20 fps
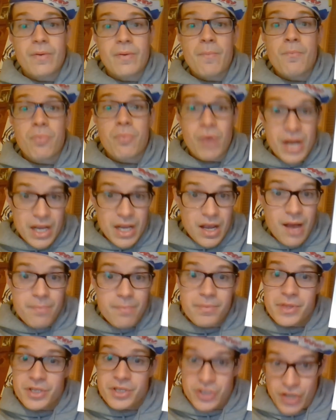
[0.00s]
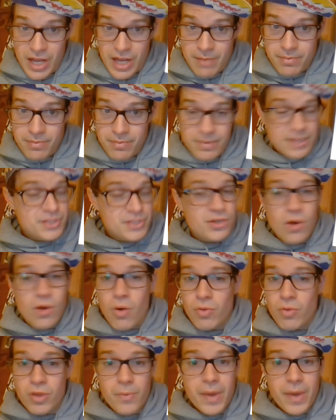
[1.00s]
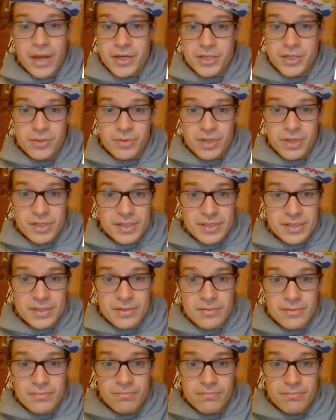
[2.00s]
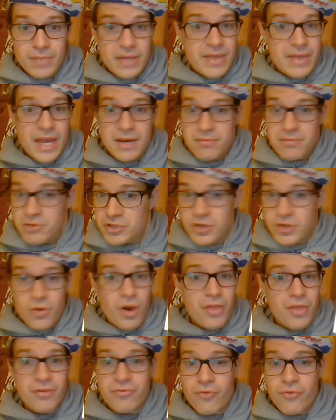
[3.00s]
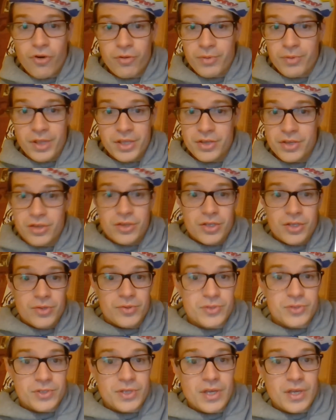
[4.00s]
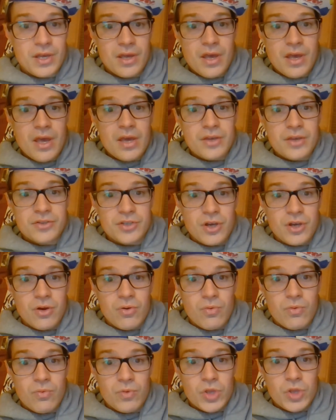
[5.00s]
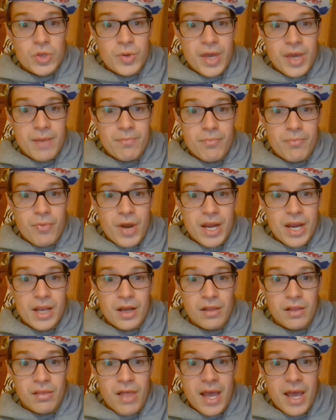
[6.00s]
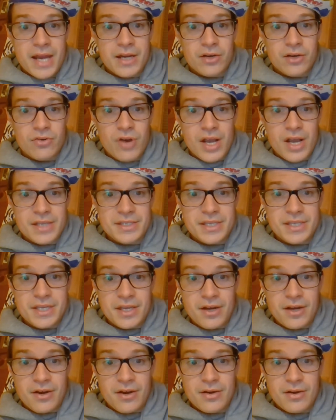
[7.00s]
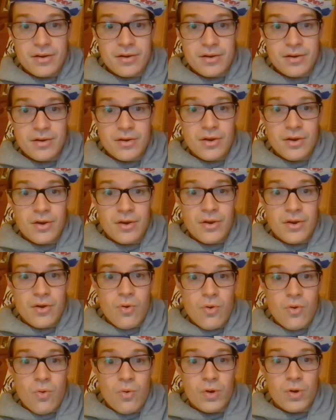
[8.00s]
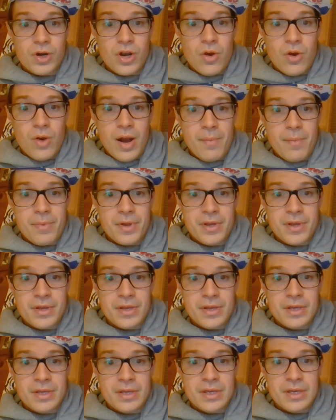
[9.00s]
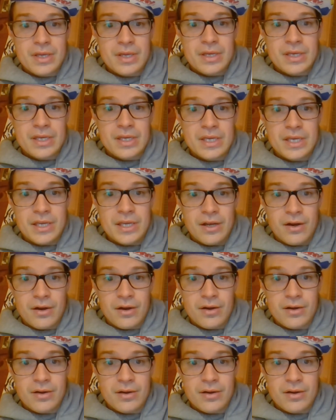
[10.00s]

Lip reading: break up the shape. That's the only way to do this. And then there's no other formula you can use. So you can break a line across here or go up here.